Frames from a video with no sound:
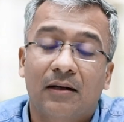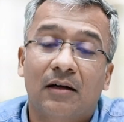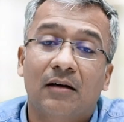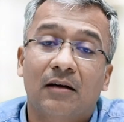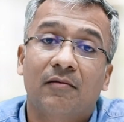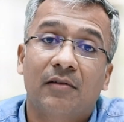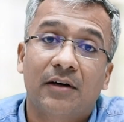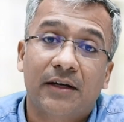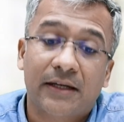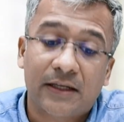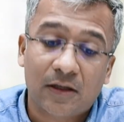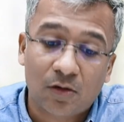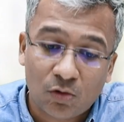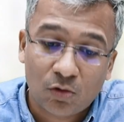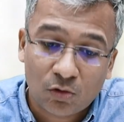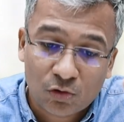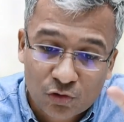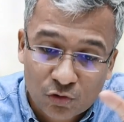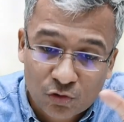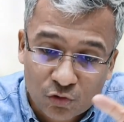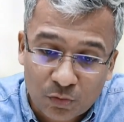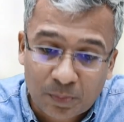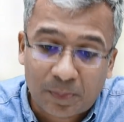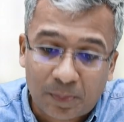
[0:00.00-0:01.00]
Converting
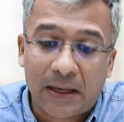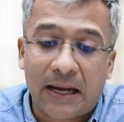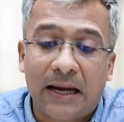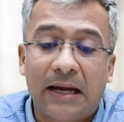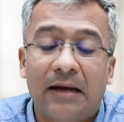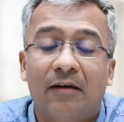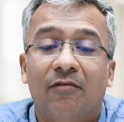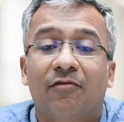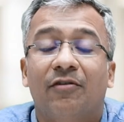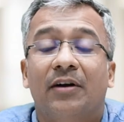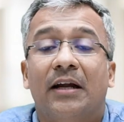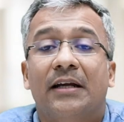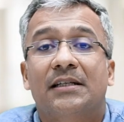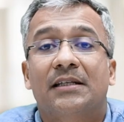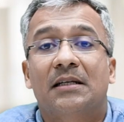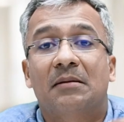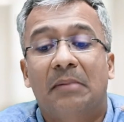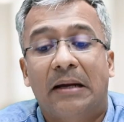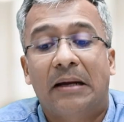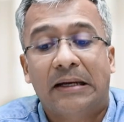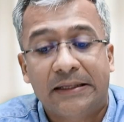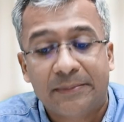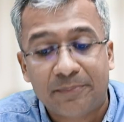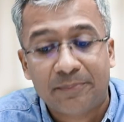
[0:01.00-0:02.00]
goals to plan, financial
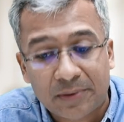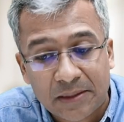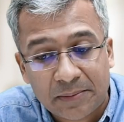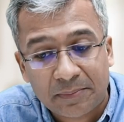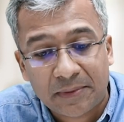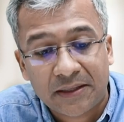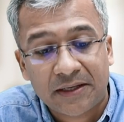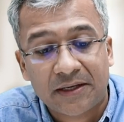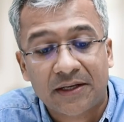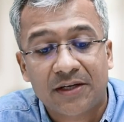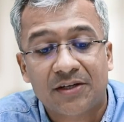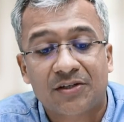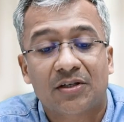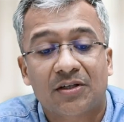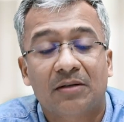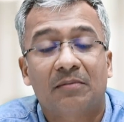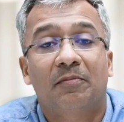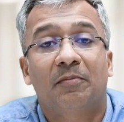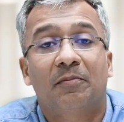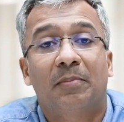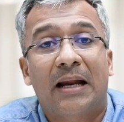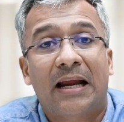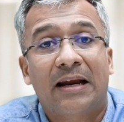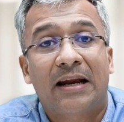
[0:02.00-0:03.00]
planning
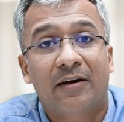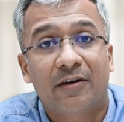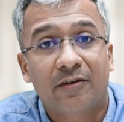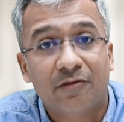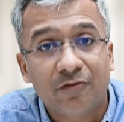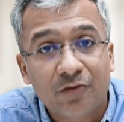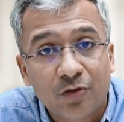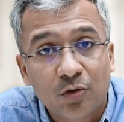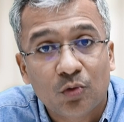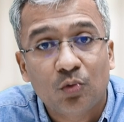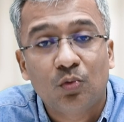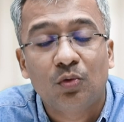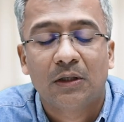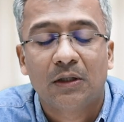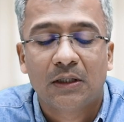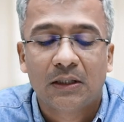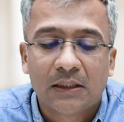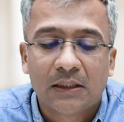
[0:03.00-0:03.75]
implementation, plan review,